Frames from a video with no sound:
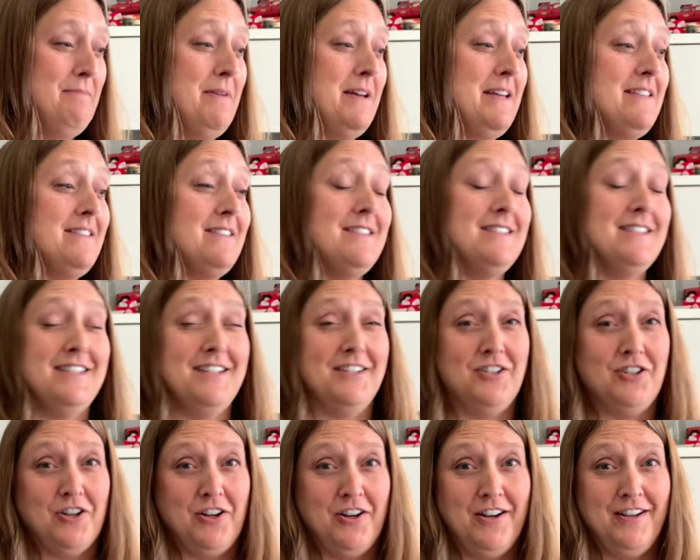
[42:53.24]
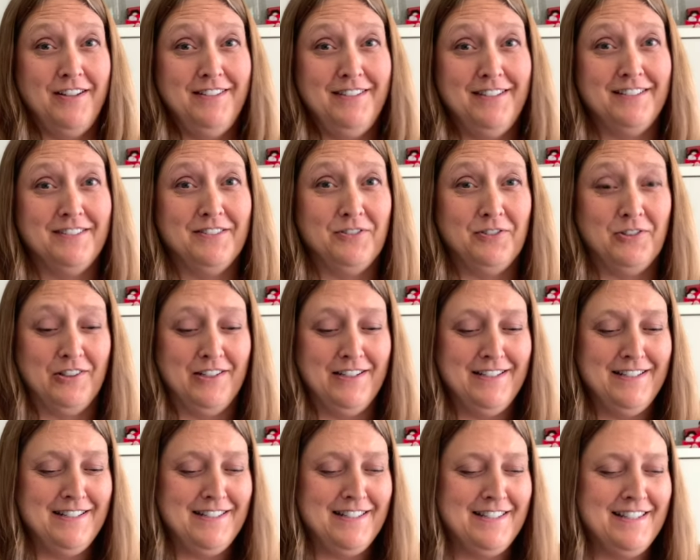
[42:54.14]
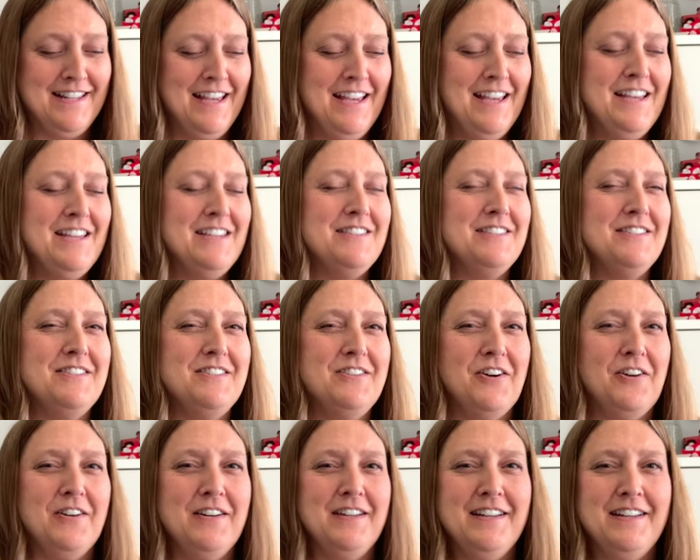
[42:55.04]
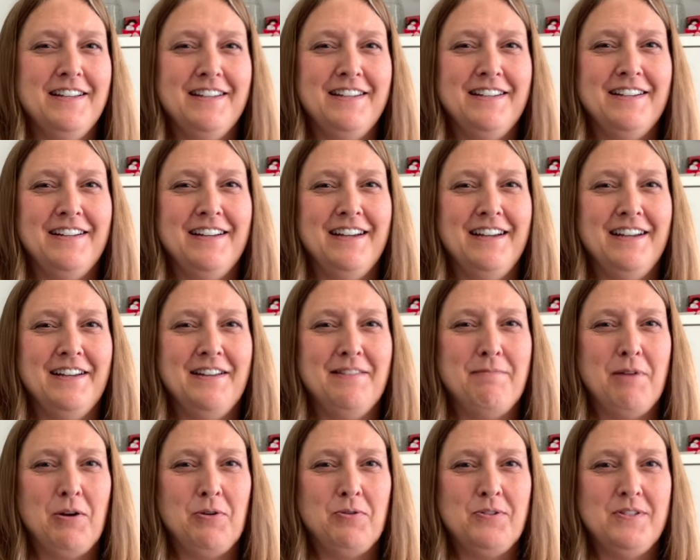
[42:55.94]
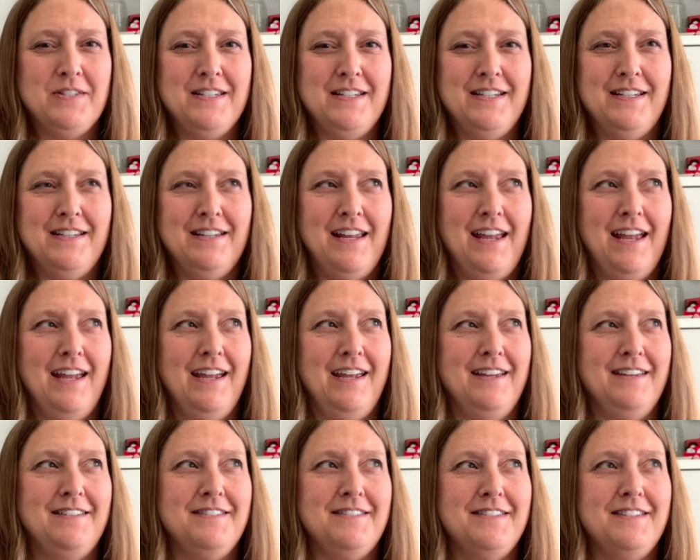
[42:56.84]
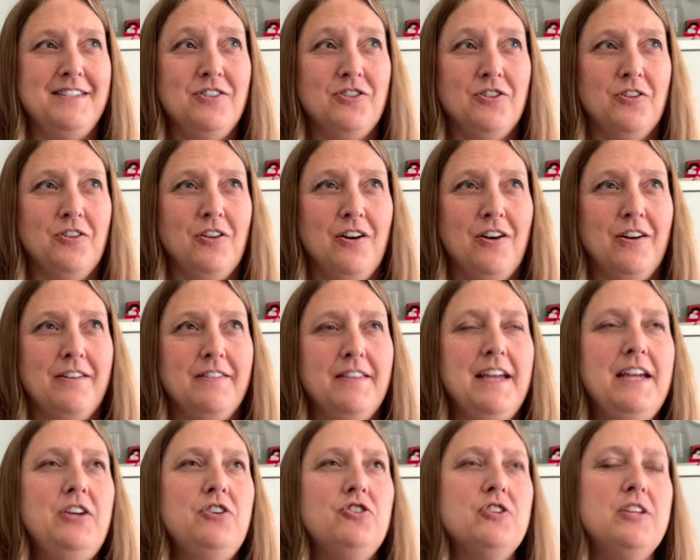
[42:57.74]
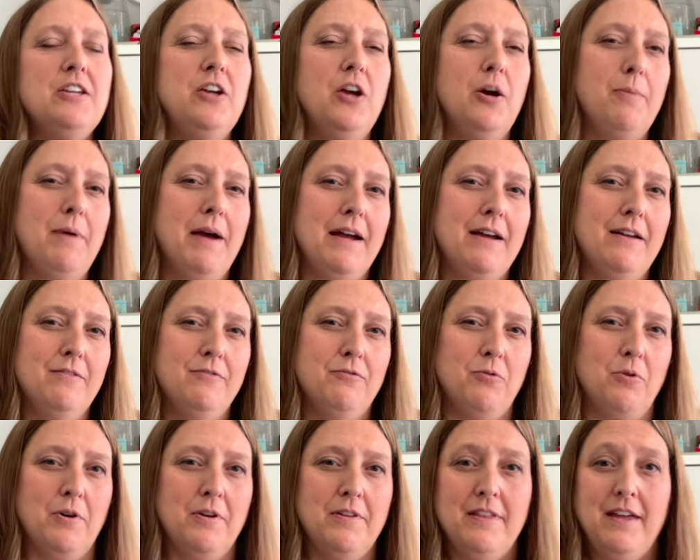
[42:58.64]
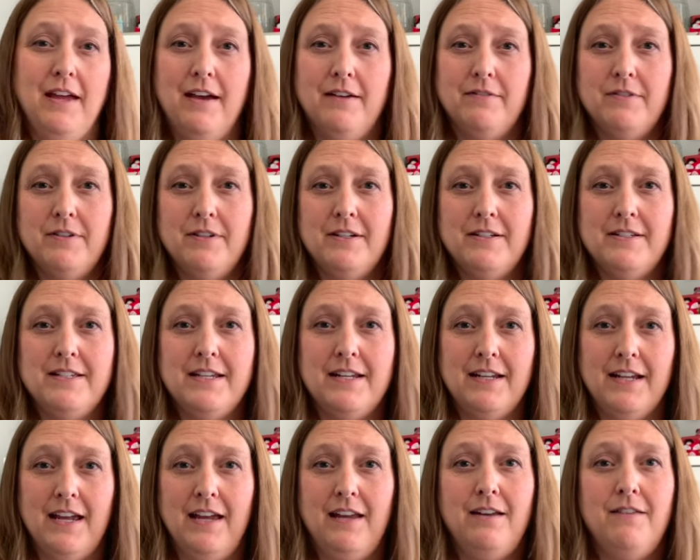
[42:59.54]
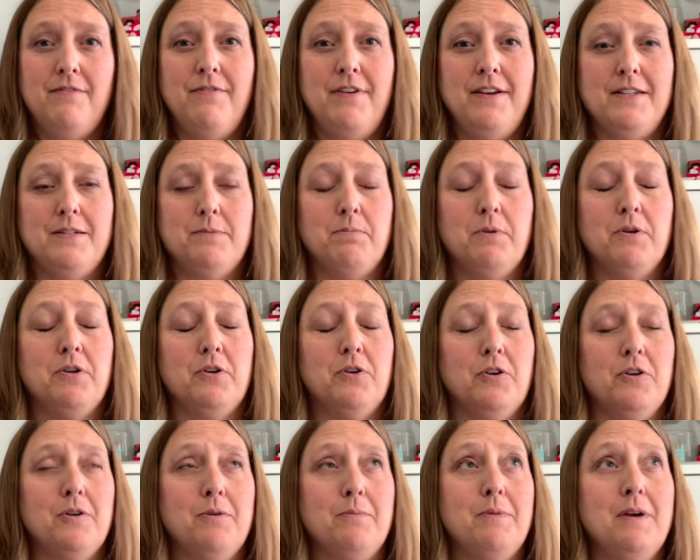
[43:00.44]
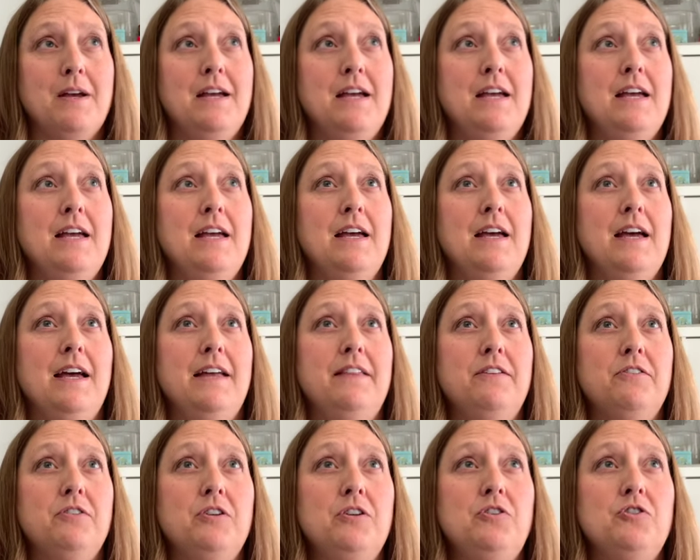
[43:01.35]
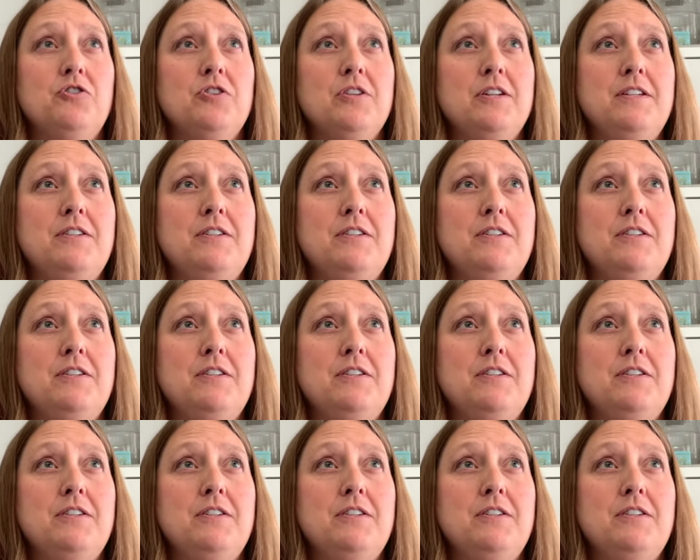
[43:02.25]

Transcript: Stitch On in Lawrence started hosting a stitch along. They usually go back and forth. They have a dedicated Facebook group, and they'll usually